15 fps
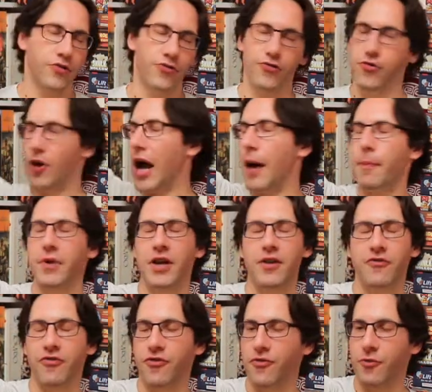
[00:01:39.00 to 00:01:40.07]
drop
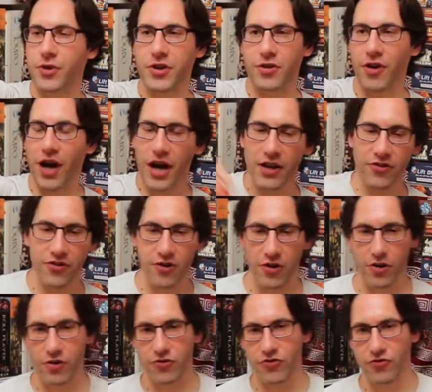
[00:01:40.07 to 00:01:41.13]
it with your eyes
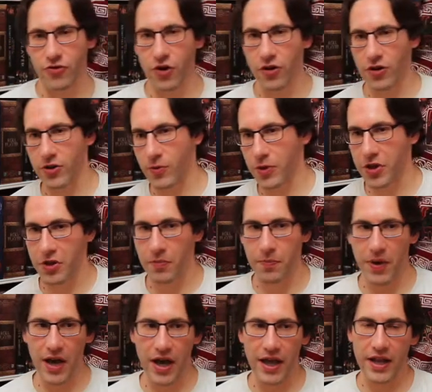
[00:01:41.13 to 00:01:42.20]
closed, roll it with your
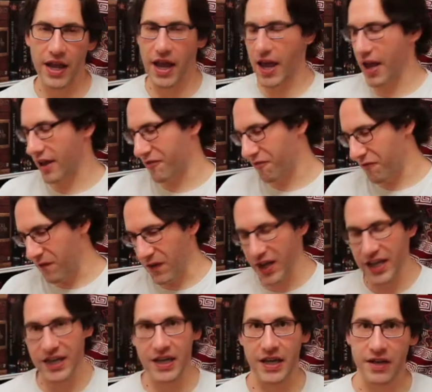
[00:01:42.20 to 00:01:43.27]
bad hand,
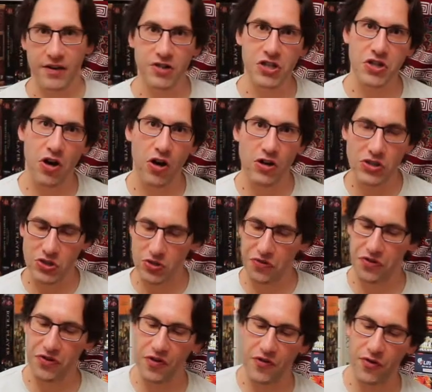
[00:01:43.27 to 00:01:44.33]
flick it, just all sorts
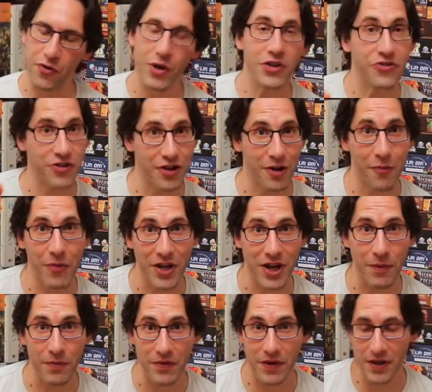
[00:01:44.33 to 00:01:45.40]
of different ways you're going to
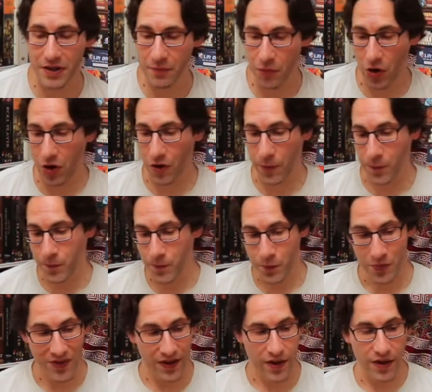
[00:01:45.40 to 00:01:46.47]
manipulate the ball.
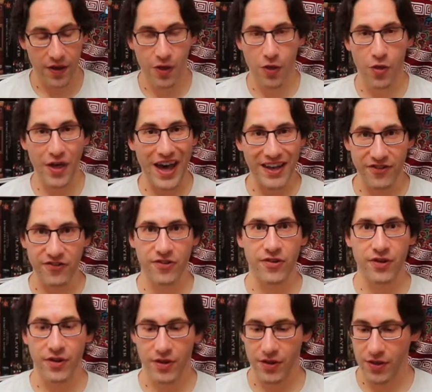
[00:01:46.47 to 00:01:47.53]

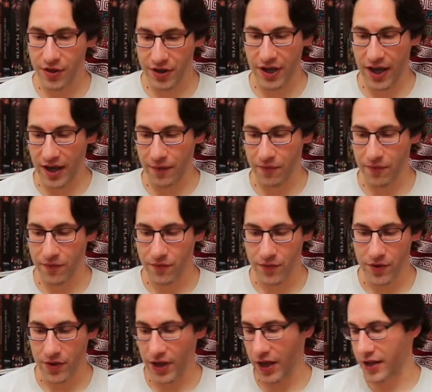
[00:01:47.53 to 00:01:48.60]
That's the game.
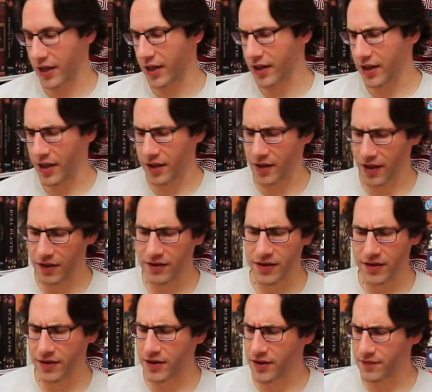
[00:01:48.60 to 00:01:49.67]
And in, in,
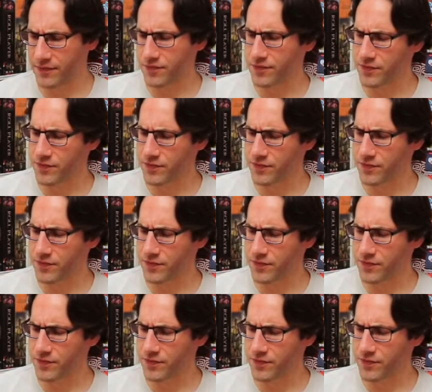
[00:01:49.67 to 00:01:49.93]
in the